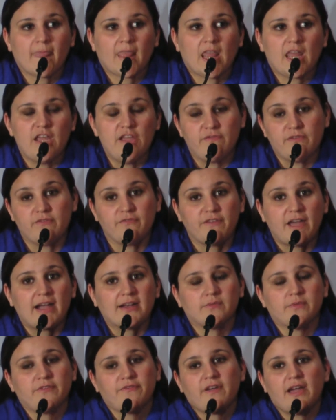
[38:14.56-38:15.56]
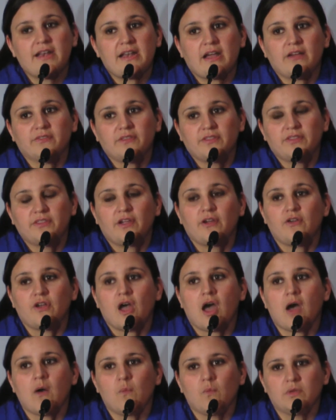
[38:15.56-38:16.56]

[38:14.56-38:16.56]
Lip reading: If in fact we find out that they're not,